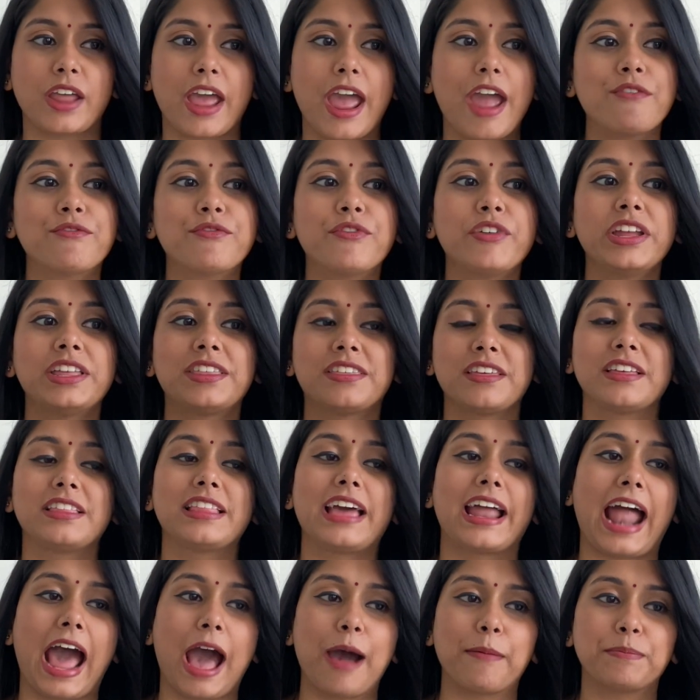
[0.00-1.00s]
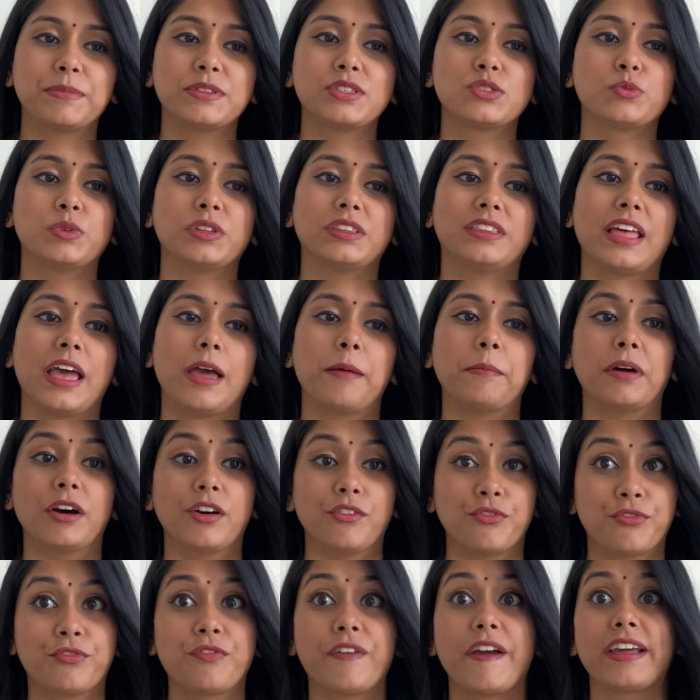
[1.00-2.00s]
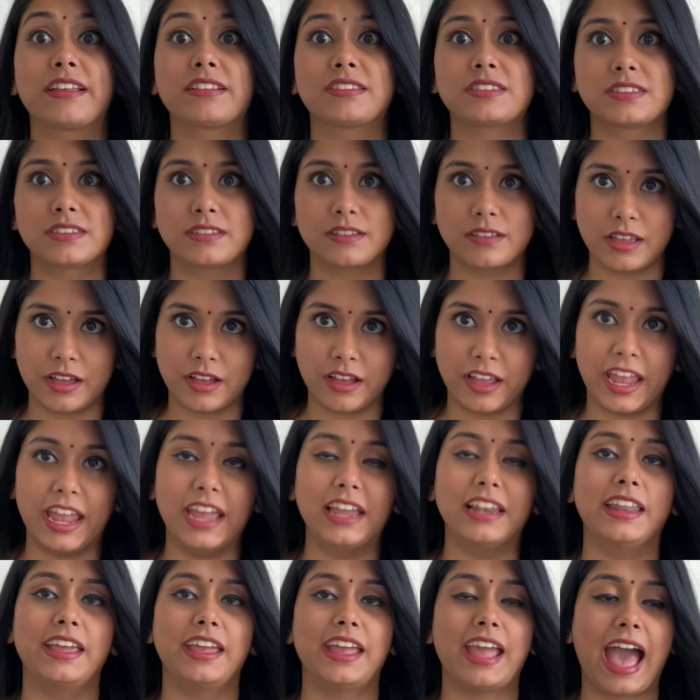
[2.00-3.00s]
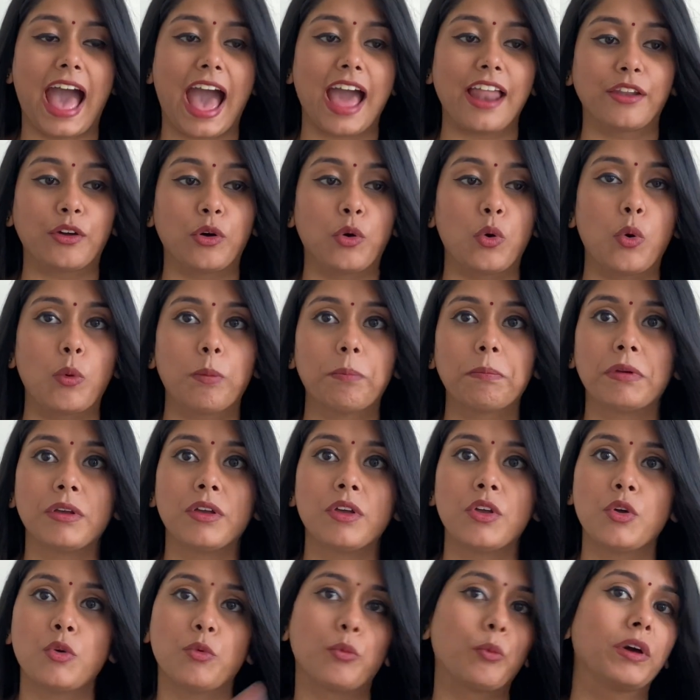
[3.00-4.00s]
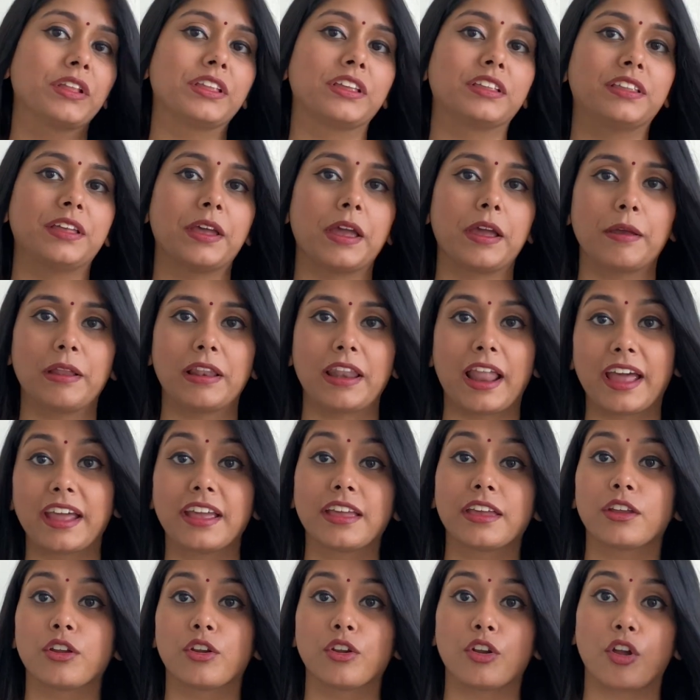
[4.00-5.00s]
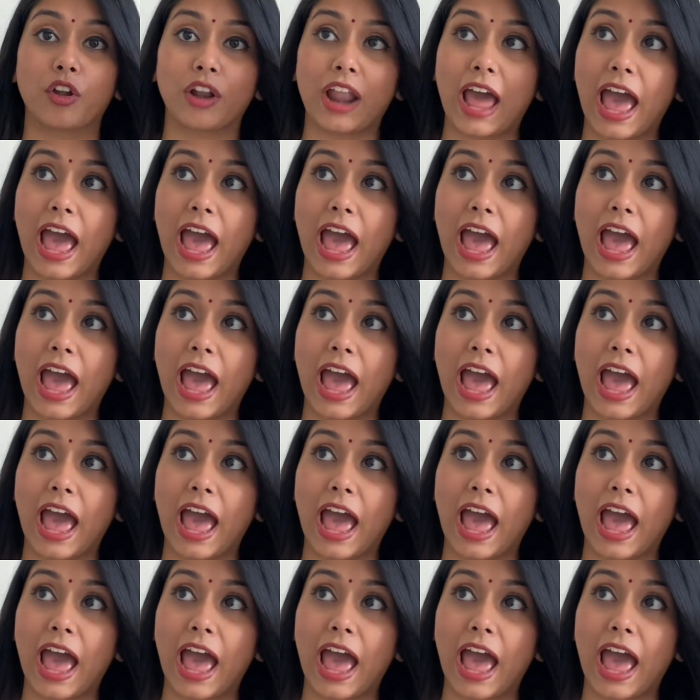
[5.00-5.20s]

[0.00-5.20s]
Everything that happens with them affects Haley and Hope, whether they like it or not.